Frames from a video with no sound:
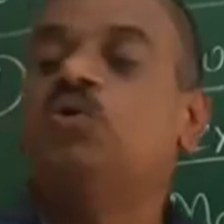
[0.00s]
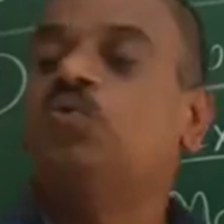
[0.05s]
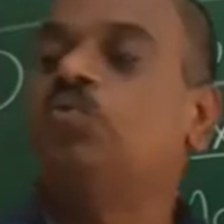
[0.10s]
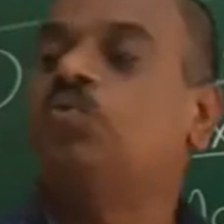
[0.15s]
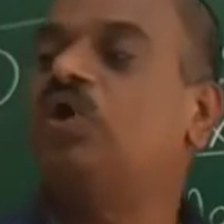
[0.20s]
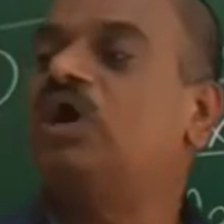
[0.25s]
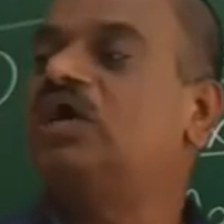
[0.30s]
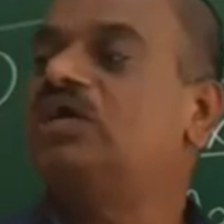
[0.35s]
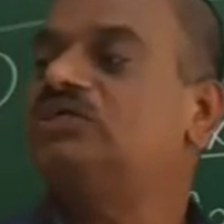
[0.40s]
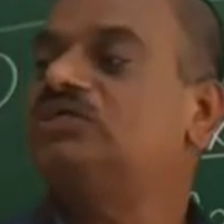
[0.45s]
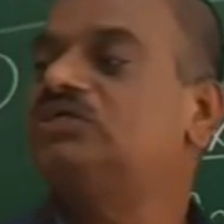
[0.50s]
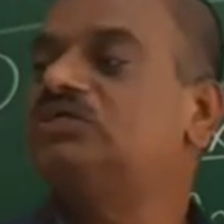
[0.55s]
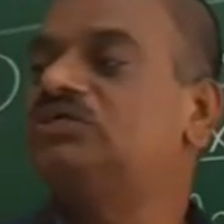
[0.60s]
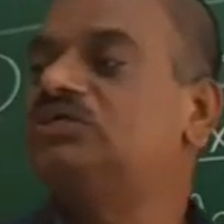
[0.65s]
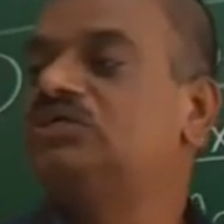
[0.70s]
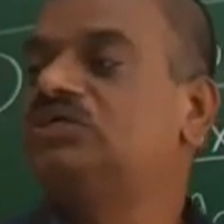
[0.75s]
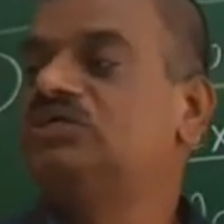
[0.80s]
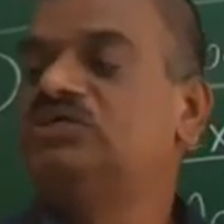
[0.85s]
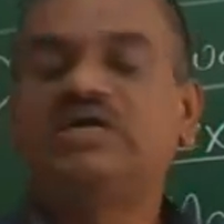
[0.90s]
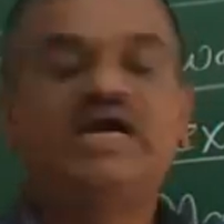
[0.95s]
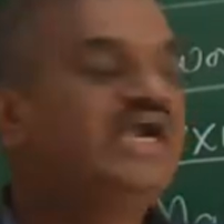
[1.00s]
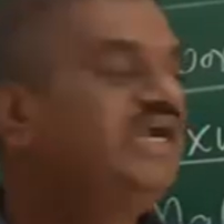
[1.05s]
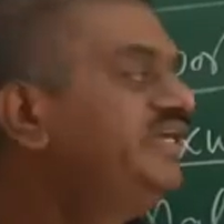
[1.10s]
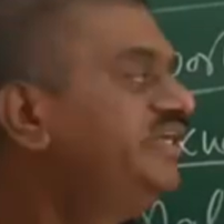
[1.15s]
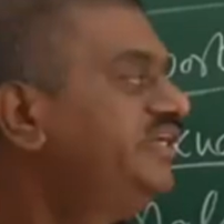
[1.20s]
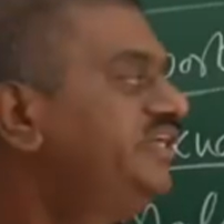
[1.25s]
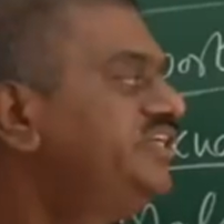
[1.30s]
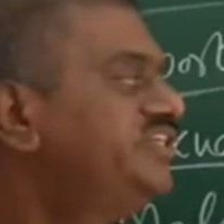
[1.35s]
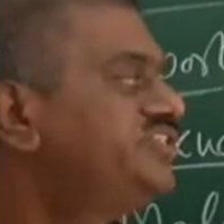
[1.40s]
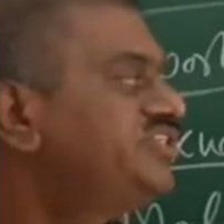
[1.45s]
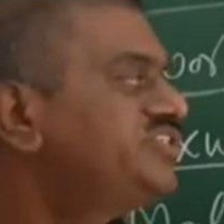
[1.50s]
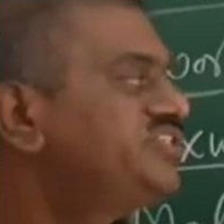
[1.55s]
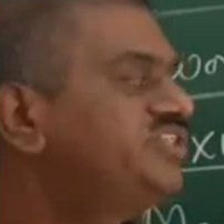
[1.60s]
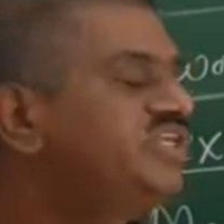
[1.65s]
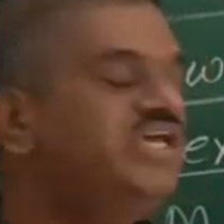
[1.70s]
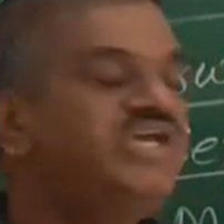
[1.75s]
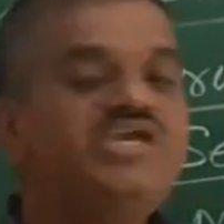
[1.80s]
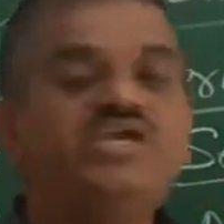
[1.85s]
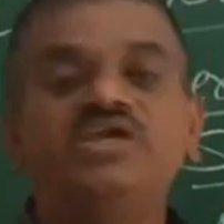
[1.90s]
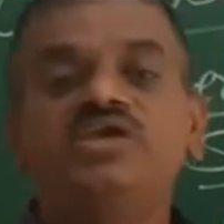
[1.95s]
water and reaches
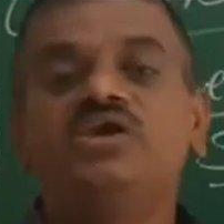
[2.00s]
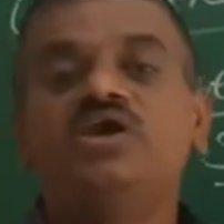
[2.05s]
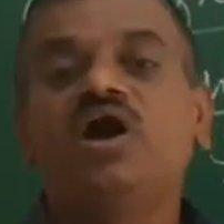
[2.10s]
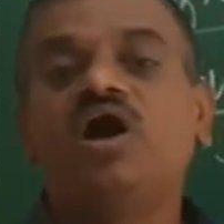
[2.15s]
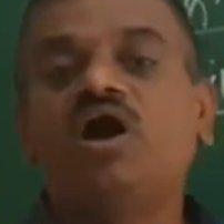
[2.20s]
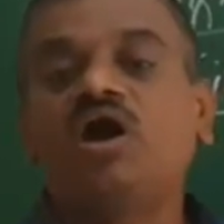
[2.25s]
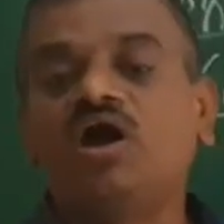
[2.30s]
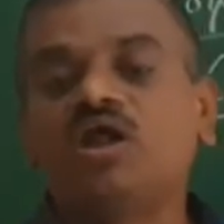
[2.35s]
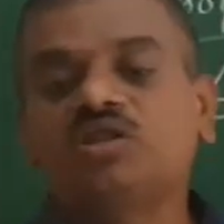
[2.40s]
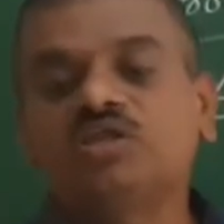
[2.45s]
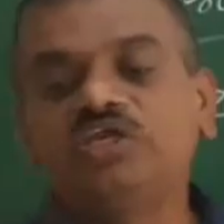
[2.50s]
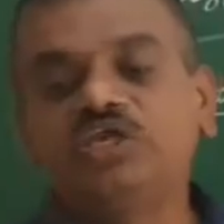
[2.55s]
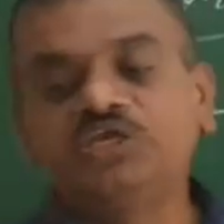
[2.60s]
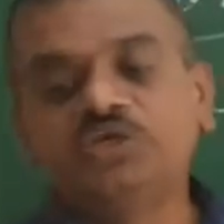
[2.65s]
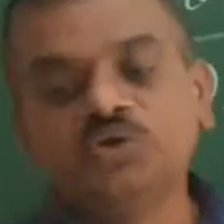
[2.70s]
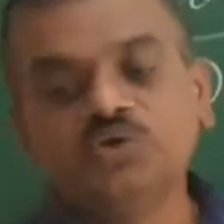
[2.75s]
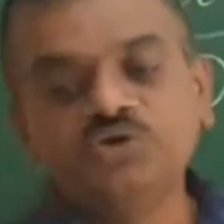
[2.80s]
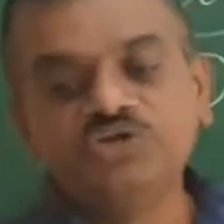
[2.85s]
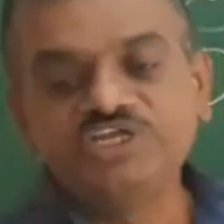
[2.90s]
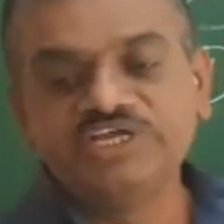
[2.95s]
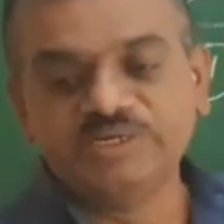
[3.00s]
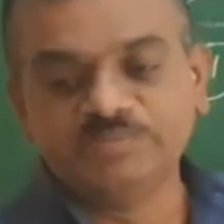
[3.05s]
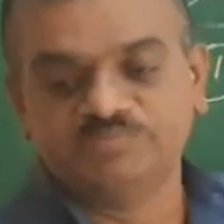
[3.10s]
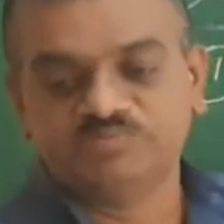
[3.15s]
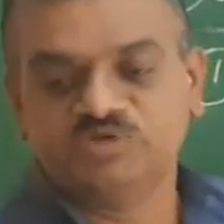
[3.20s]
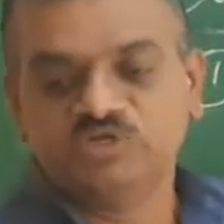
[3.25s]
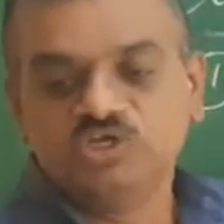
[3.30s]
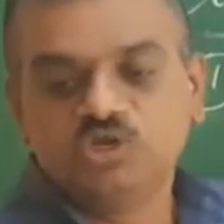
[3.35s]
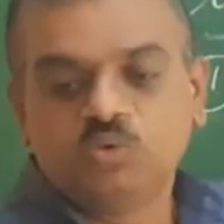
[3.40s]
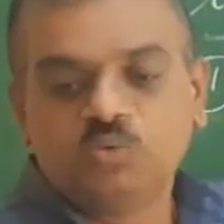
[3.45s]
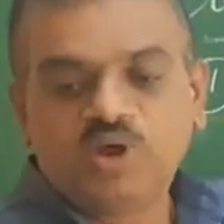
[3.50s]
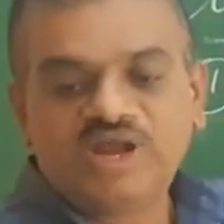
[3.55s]
the archegonium.